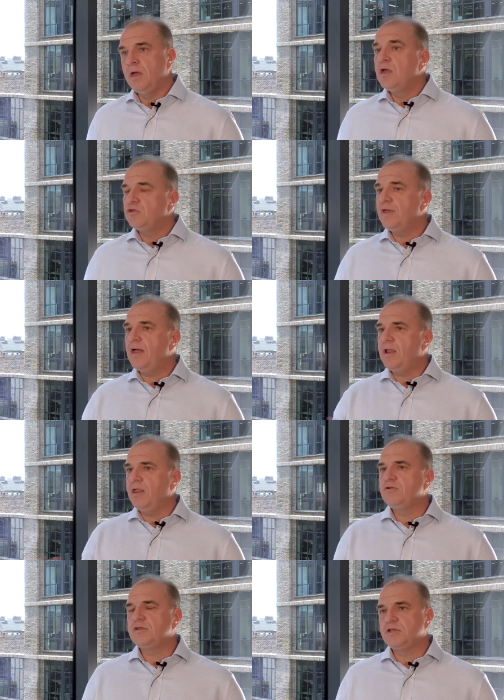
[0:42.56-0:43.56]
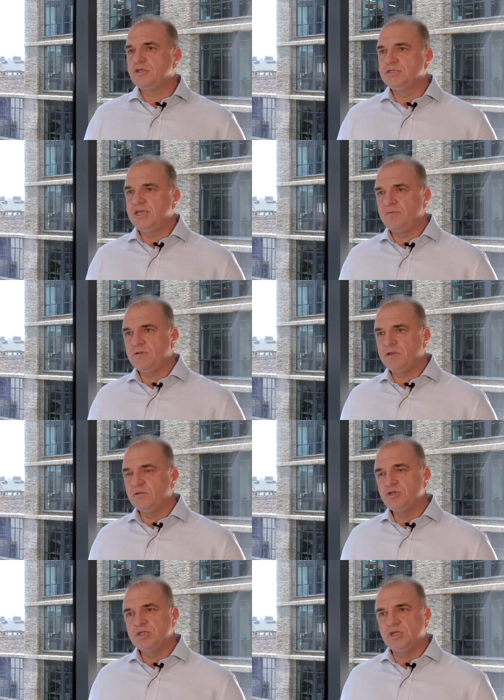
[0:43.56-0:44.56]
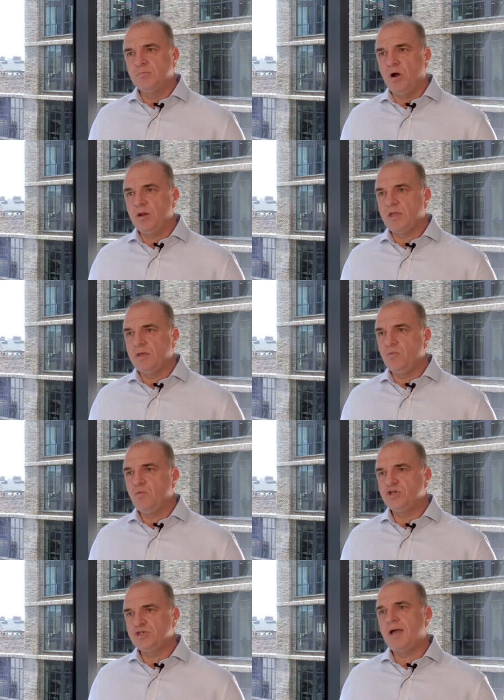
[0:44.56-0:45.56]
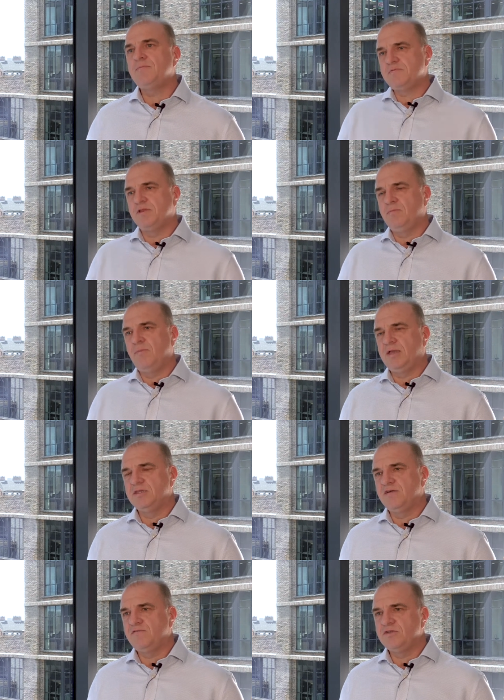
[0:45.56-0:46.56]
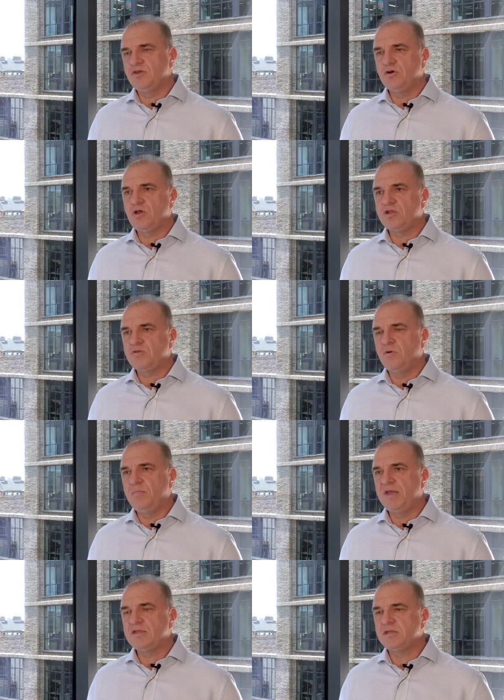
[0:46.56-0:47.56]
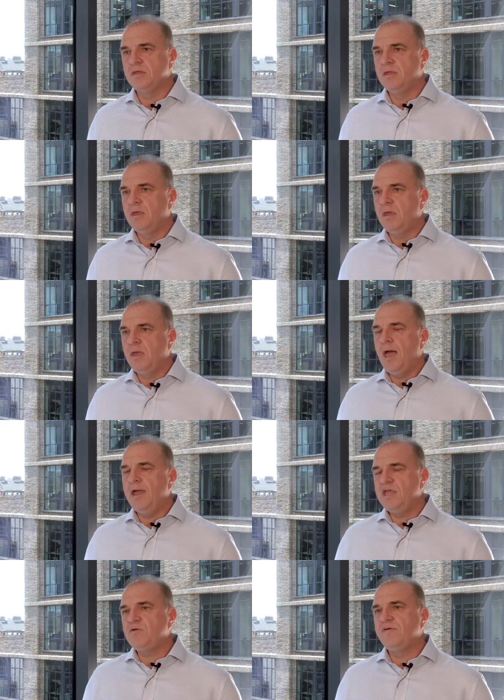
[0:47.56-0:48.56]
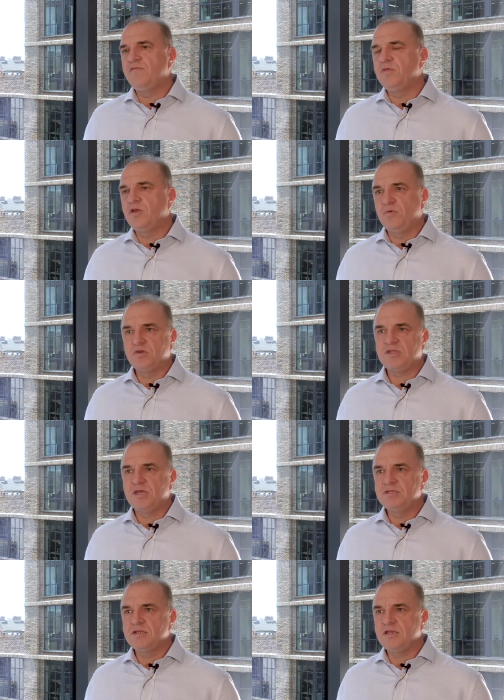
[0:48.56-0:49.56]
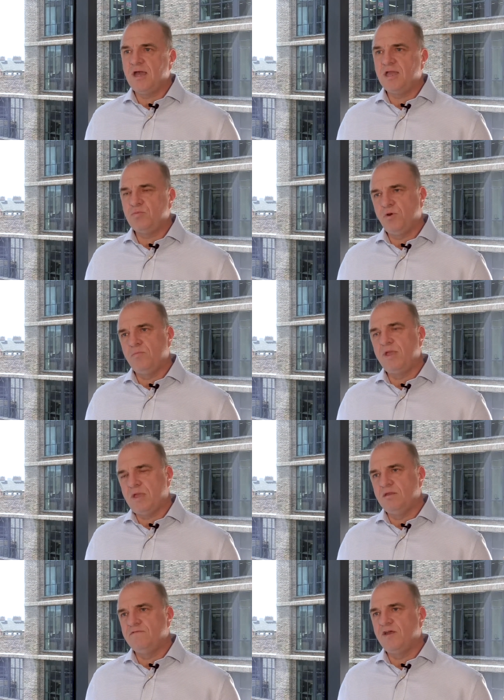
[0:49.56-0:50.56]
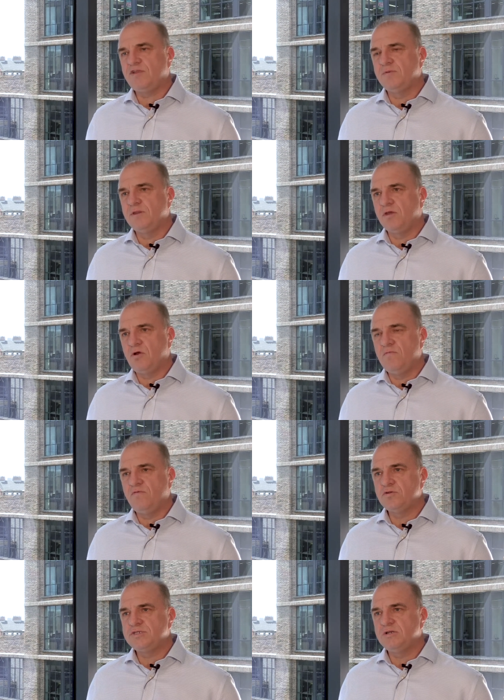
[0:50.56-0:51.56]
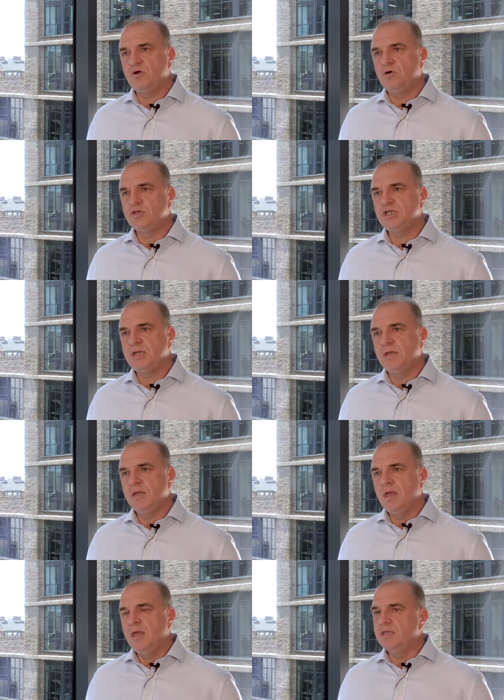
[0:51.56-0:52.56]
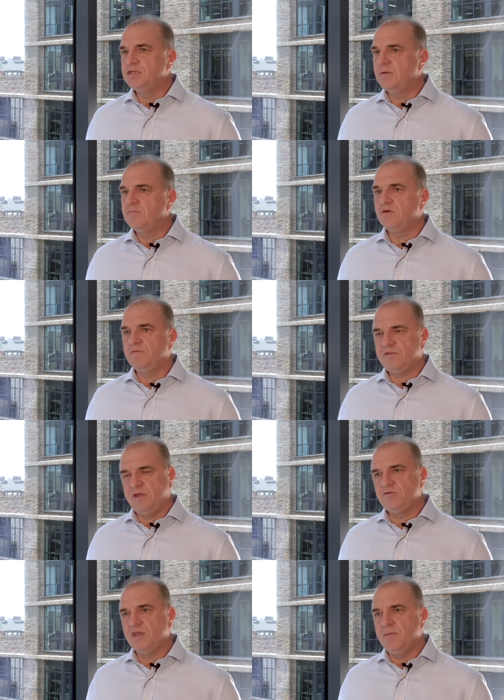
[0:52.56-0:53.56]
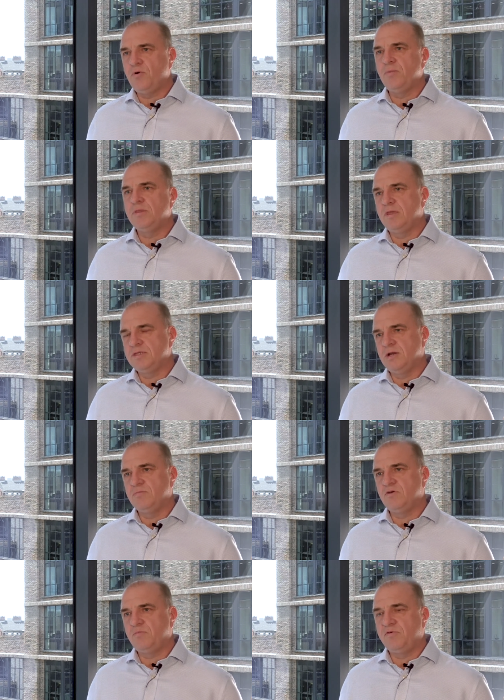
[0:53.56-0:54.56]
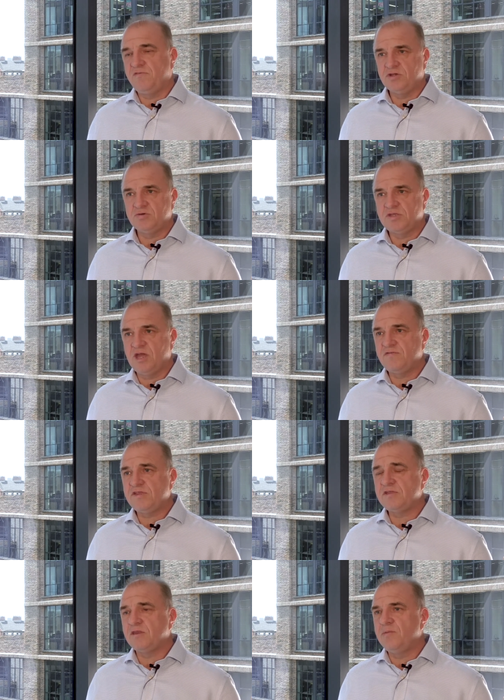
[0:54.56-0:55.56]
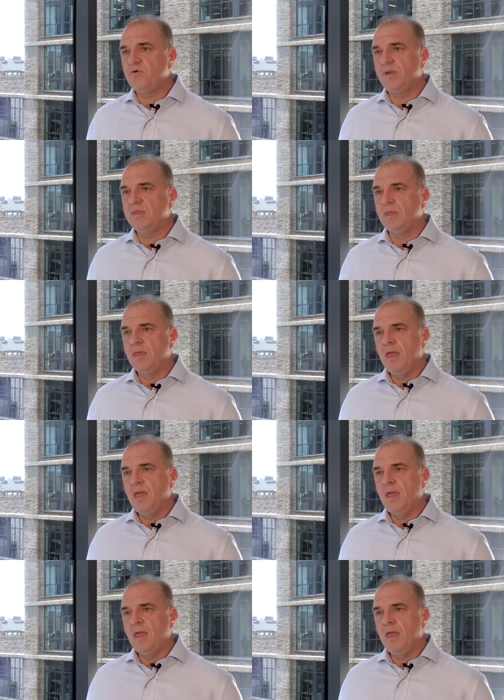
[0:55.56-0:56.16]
So that allows us to take solutions to market which absolutely make a difference to our customer base. And equally from the Computacenter side, we're making investment in the Commvault technology in terms of sales enablement, in terms of professional services enablement,